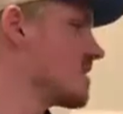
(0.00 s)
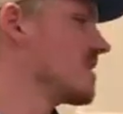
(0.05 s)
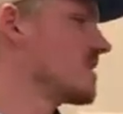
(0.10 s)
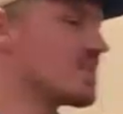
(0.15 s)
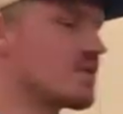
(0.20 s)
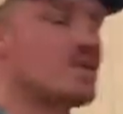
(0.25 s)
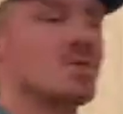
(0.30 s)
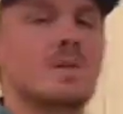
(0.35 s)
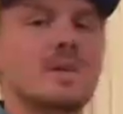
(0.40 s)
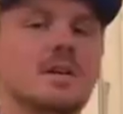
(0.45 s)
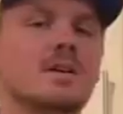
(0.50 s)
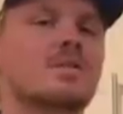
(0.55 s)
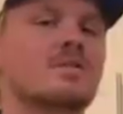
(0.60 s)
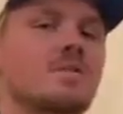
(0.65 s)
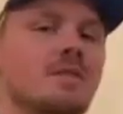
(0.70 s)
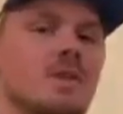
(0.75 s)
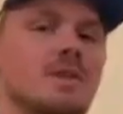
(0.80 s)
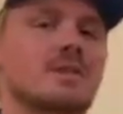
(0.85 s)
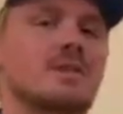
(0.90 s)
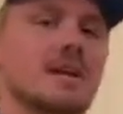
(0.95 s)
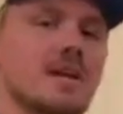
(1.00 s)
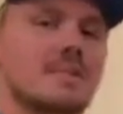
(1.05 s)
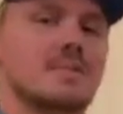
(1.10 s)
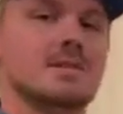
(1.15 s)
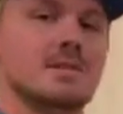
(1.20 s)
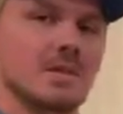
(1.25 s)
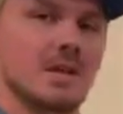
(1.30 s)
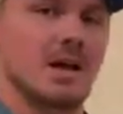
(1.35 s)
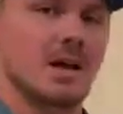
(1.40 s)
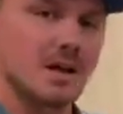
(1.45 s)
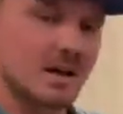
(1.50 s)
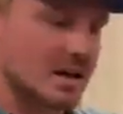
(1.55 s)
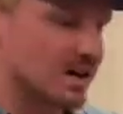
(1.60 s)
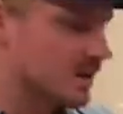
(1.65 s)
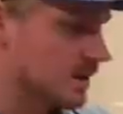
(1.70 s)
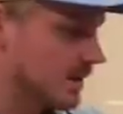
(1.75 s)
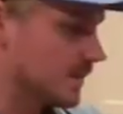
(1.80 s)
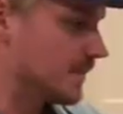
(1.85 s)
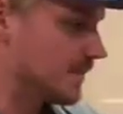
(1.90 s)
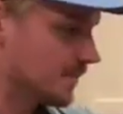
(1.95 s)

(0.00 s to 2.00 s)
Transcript: 3 or 4 times longer